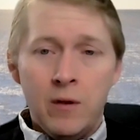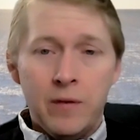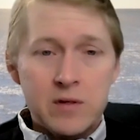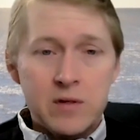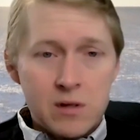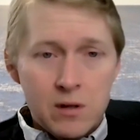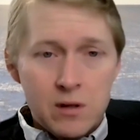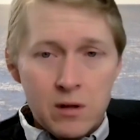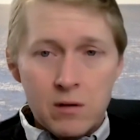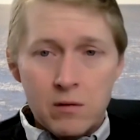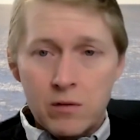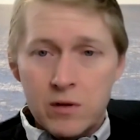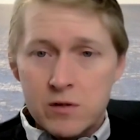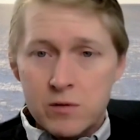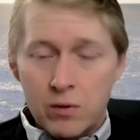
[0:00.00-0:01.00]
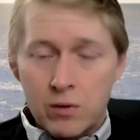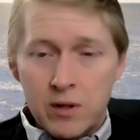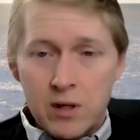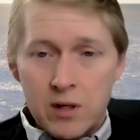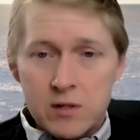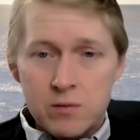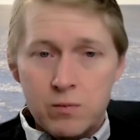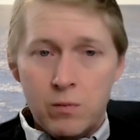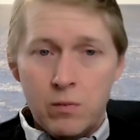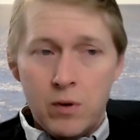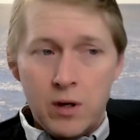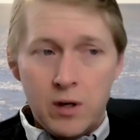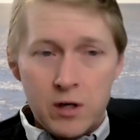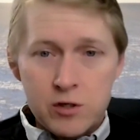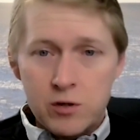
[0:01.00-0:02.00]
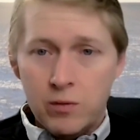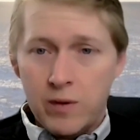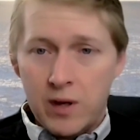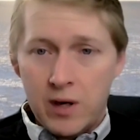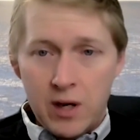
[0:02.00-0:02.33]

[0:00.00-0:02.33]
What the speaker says: This really is an issue that